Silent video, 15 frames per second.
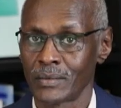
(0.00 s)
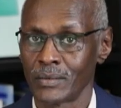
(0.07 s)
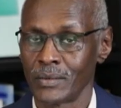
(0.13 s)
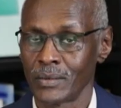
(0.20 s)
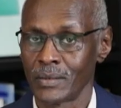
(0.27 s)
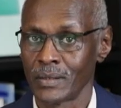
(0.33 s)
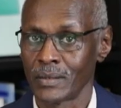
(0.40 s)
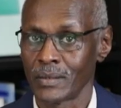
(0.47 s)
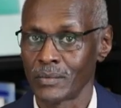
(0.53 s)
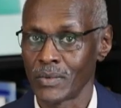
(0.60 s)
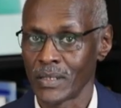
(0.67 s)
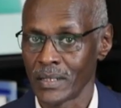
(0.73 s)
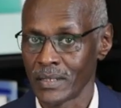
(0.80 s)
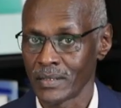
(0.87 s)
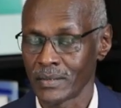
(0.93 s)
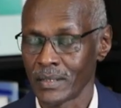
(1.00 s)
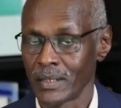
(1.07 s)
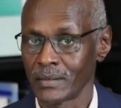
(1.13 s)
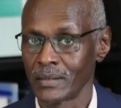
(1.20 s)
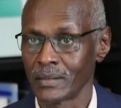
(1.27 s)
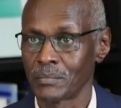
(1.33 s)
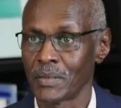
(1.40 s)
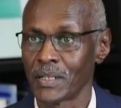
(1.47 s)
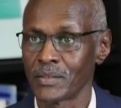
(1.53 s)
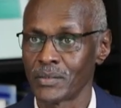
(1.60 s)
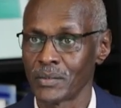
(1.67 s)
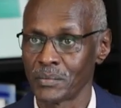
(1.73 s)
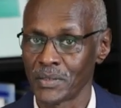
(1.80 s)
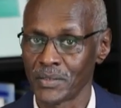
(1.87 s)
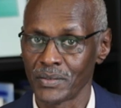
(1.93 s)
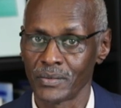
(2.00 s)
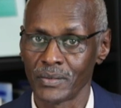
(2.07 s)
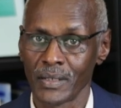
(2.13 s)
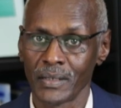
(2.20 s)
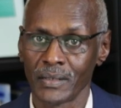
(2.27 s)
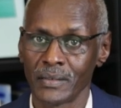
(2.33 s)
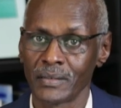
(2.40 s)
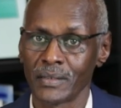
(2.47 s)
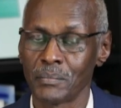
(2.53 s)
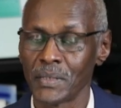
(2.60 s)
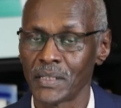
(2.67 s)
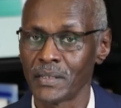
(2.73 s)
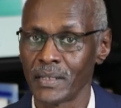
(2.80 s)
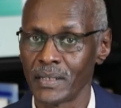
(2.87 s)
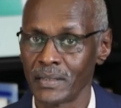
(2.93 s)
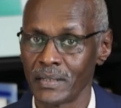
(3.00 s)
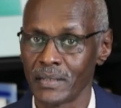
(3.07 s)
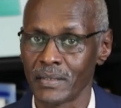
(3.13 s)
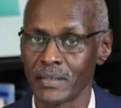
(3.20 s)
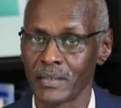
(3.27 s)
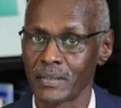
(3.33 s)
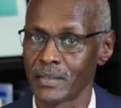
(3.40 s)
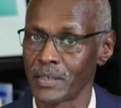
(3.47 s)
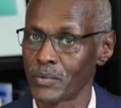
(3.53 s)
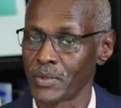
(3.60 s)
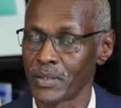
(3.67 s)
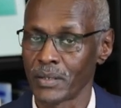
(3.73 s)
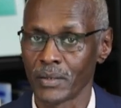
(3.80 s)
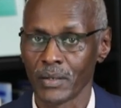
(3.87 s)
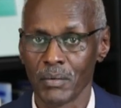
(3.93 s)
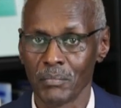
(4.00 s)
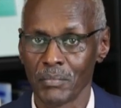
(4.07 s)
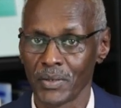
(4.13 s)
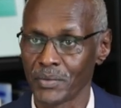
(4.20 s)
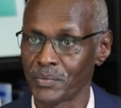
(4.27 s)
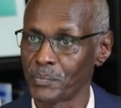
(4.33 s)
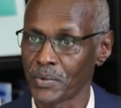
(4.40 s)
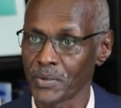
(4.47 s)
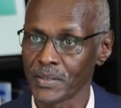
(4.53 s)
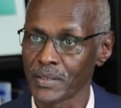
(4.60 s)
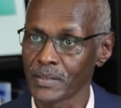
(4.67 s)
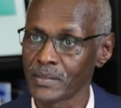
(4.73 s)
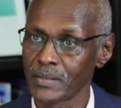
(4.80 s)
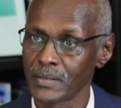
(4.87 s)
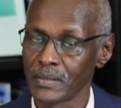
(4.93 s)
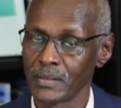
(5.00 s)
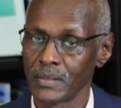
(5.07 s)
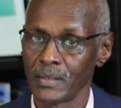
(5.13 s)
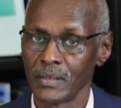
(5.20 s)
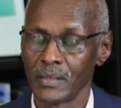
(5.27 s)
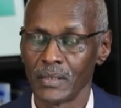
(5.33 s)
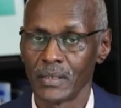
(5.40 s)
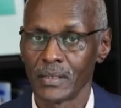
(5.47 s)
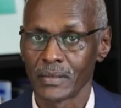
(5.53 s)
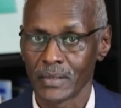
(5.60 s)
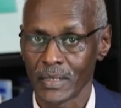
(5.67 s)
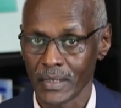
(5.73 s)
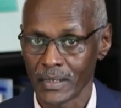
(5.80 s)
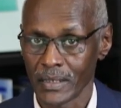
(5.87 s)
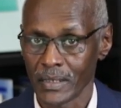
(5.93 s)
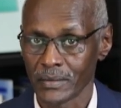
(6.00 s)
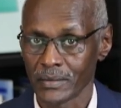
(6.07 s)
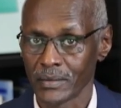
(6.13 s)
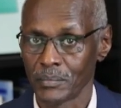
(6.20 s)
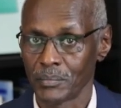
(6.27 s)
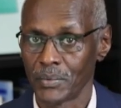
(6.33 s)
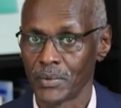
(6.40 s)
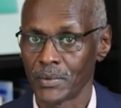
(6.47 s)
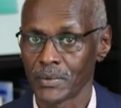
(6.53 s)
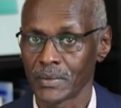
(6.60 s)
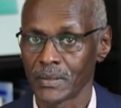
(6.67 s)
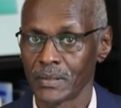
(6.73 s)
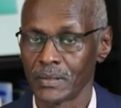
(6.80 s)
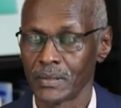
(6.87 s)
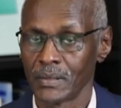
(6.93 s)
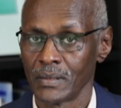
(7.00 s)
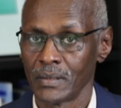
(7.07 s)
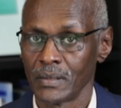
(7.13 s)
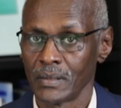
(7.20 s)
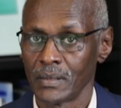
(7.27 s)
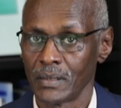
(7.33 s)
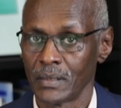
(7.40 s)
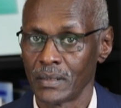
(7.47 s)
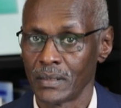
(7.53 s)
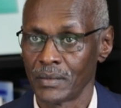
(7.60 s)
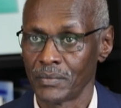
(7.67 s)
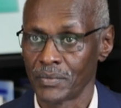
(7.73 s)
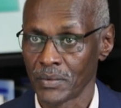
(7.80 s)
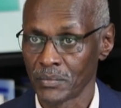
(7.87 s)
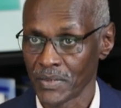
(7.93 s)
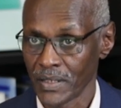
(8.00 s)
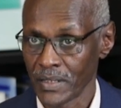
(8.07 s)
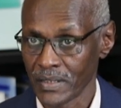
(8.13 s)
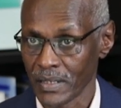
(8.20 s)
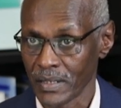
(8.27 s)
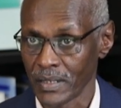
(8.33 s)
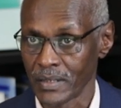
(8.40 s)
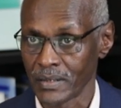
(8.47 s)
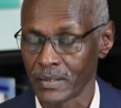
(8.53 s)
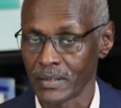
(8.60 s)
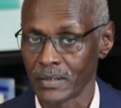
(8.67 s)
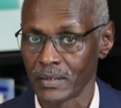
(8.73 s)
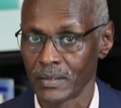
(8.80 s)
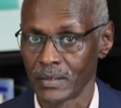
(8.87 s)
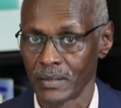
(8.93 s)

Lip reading: during when I started my job in Sudan in the mid-80s, there were a number of projects, technical support from the Netherlands.